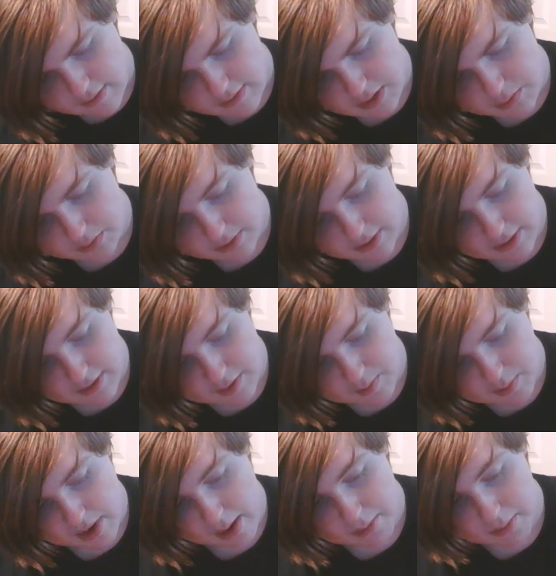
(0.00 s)
this one is
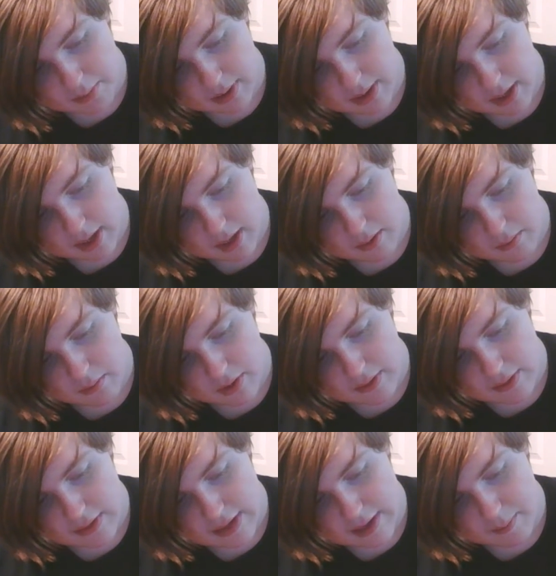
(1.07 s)
probably
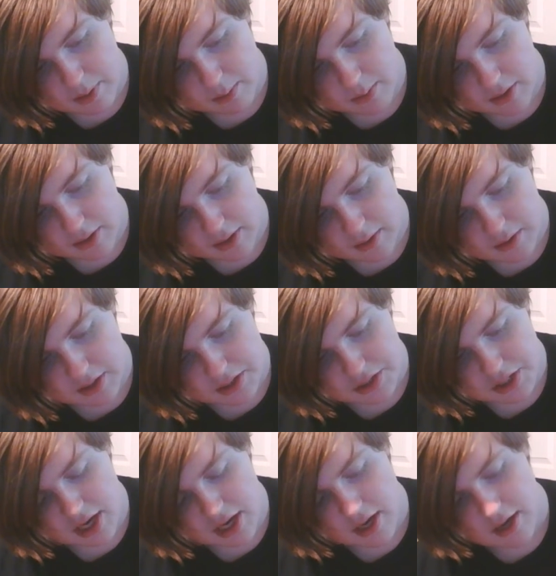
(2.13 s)
one that people are going to want to
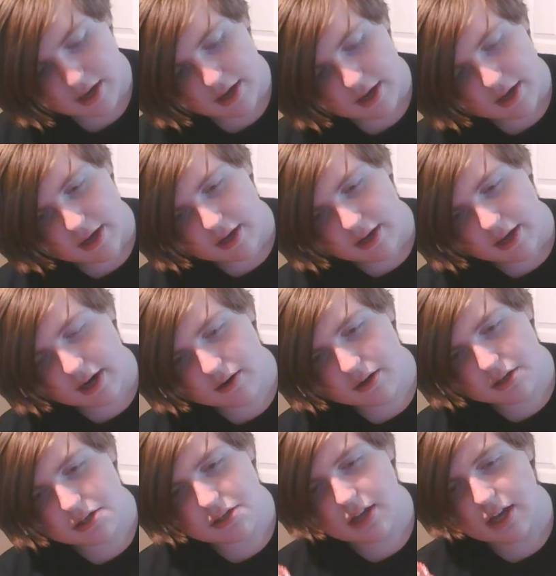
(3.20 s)
see. Here
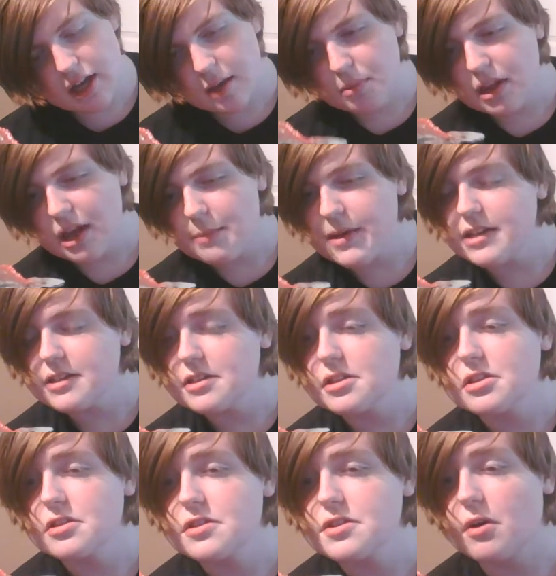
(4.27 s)
is the
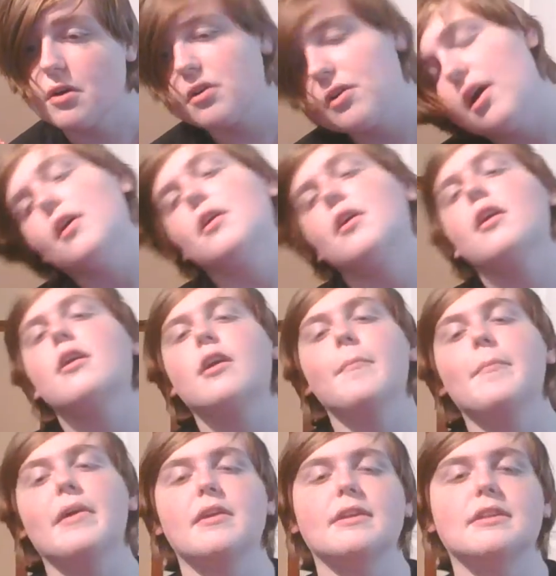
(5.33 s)
Playmates Skullcrawler
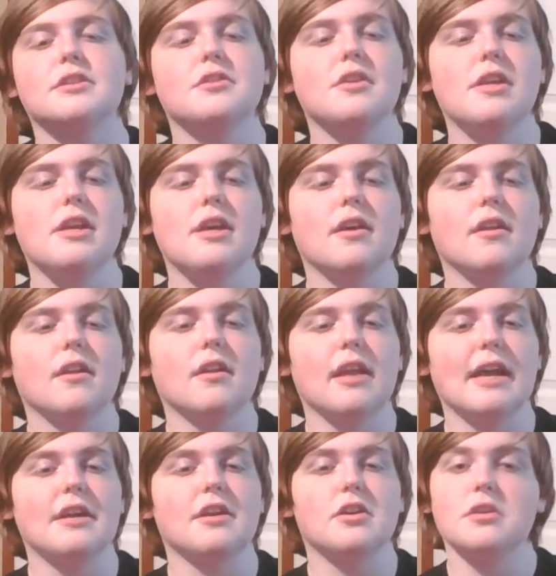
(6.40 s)
compared next to the
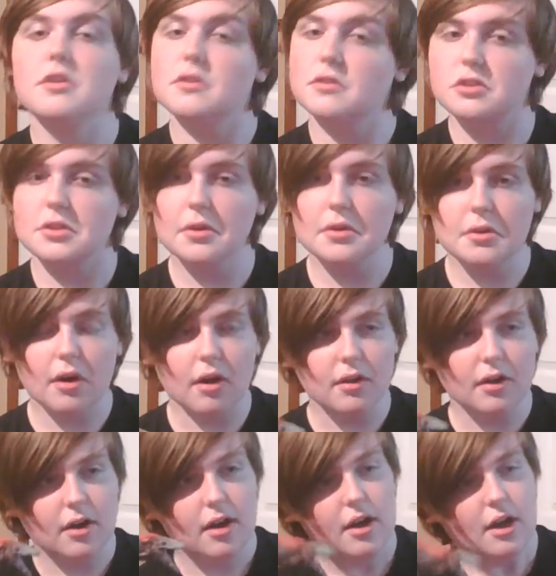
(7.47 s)
Lannard
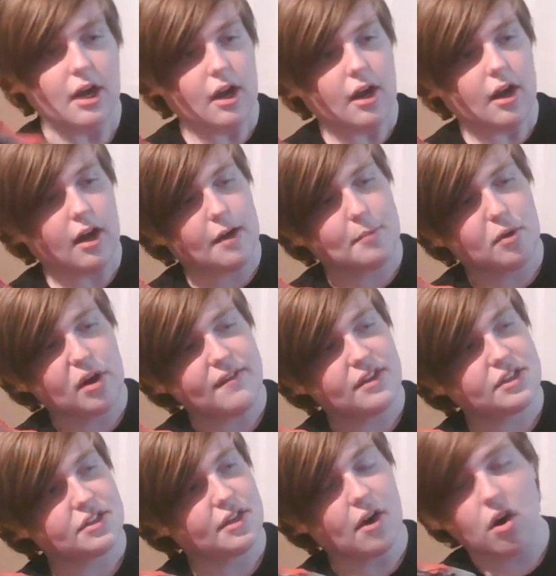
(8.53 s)
Skullcrawler.
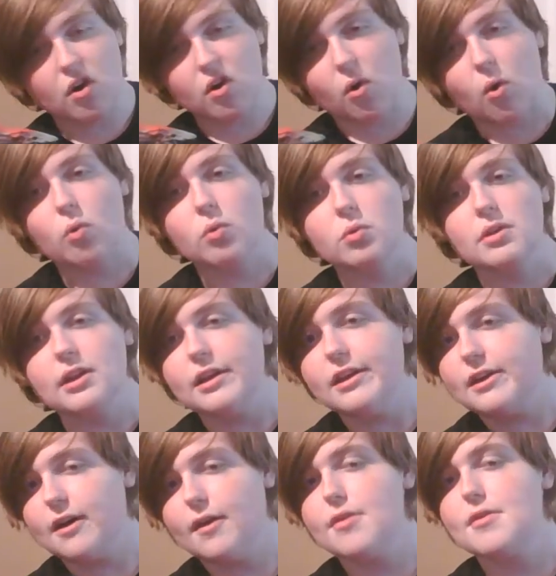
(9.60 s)
Previously, our
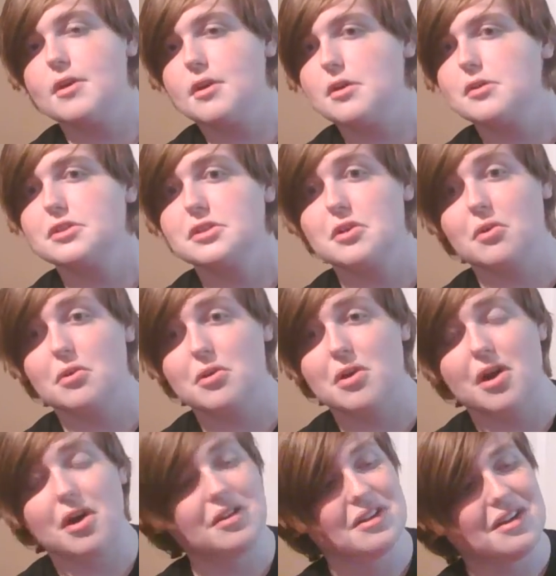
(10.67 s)
only other
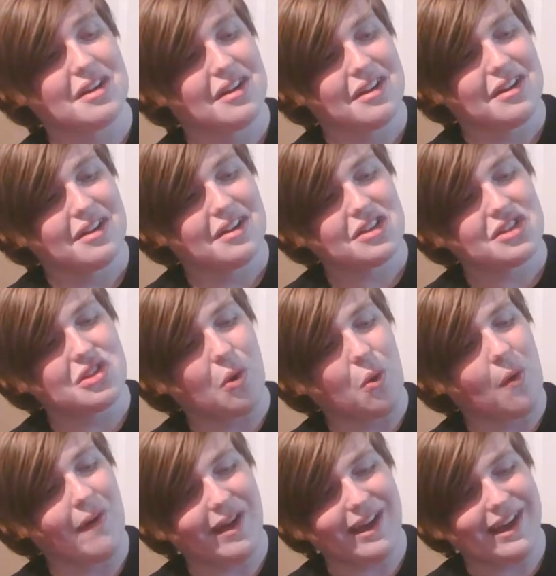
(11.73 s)
Skullcrawler
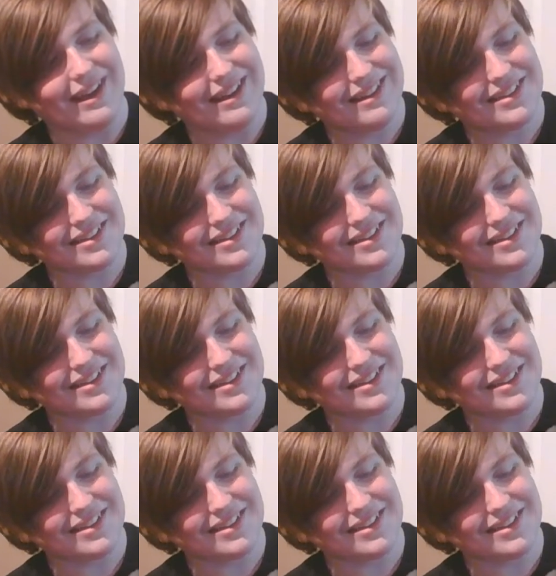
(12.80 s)
toy.